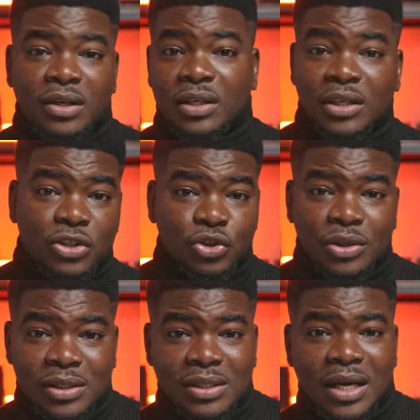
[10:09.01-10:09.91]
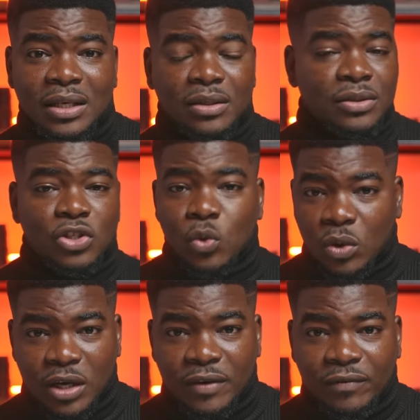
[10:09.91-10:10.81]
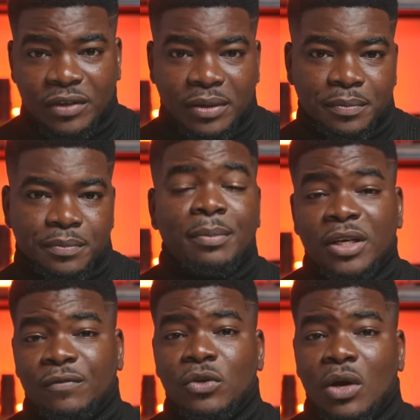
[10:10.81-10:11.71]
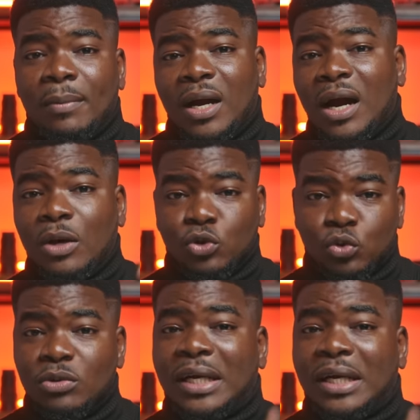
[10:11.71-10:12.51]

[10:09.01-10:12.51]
earning interest and is not working for them. I made a video about how you